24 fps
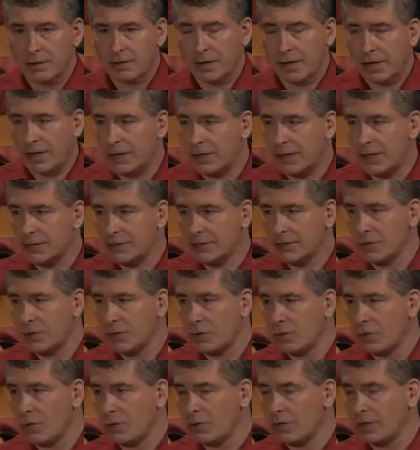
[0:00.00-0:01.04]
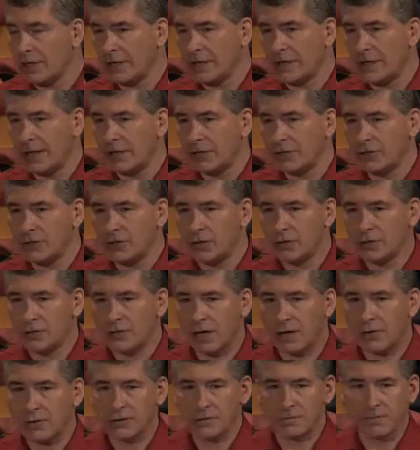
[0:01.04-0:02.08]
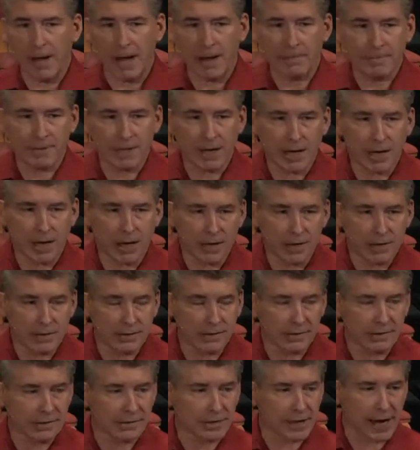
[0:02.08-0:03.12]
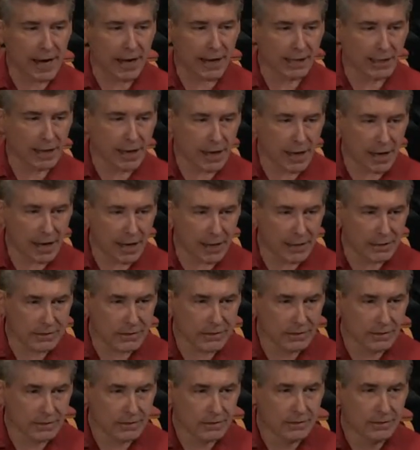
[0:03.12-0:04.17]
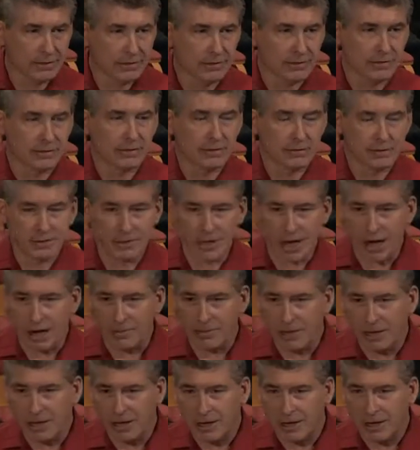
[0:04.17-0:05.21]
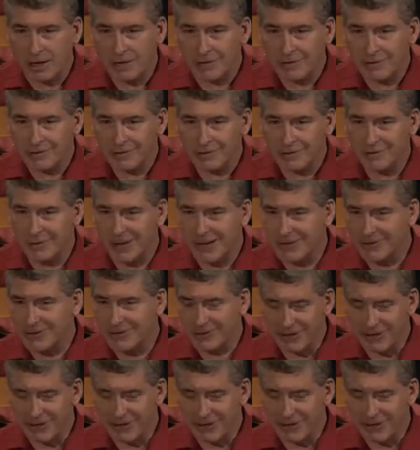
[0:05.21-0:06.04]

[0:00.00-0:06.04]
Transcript: in that school and in that church, I was baptized, catechized, Simonized, as Pastor